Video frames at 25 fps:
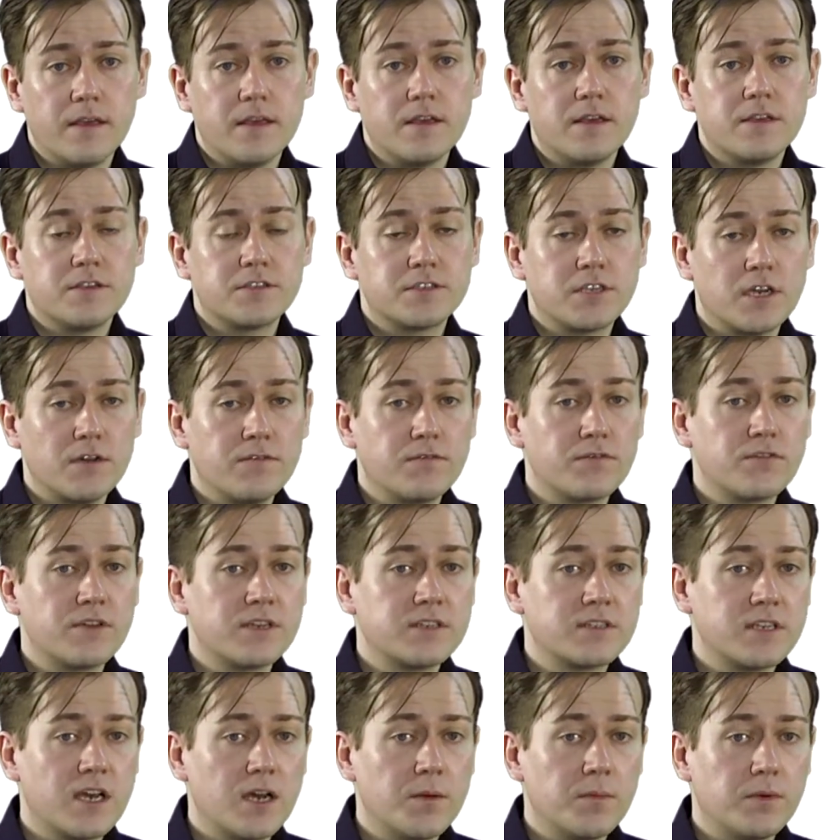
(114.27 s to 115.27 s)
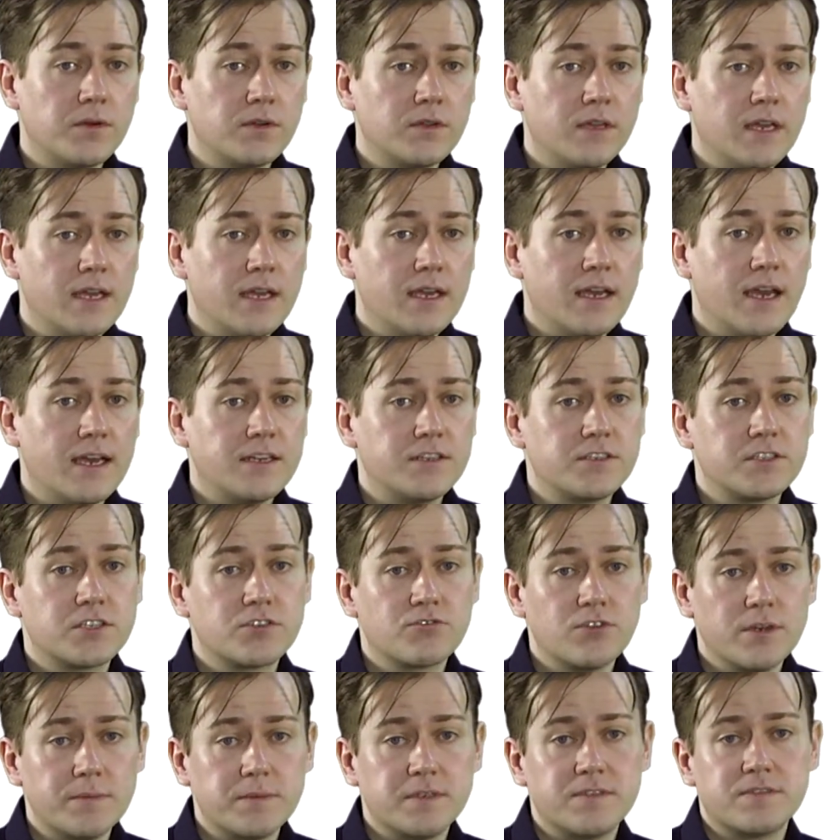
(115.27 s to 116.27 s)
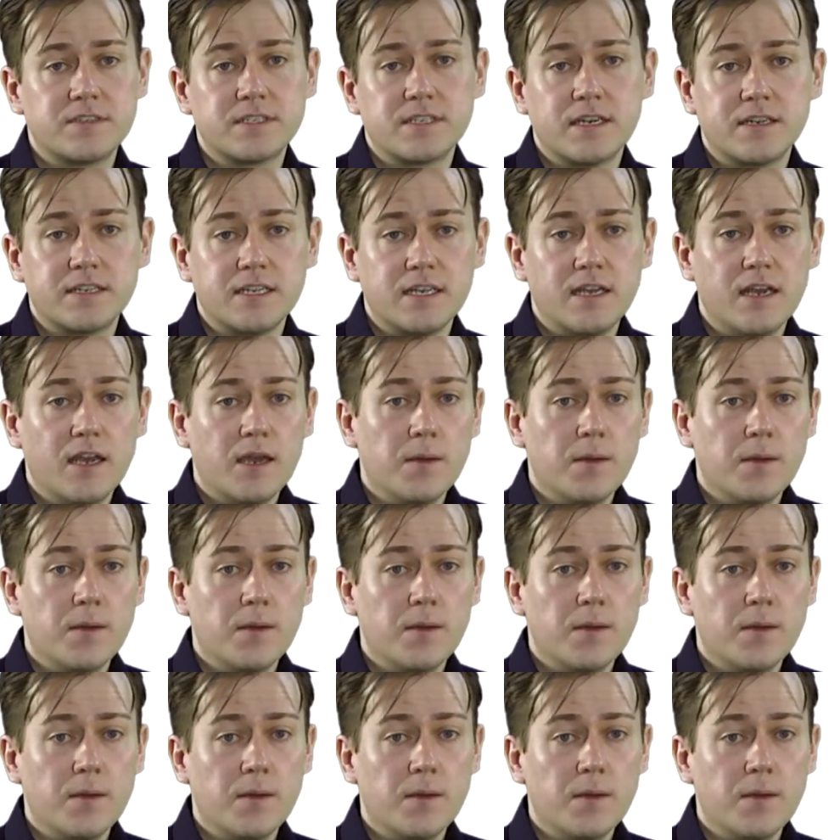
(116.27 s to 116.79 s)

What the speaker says: So, for example, a descriptive study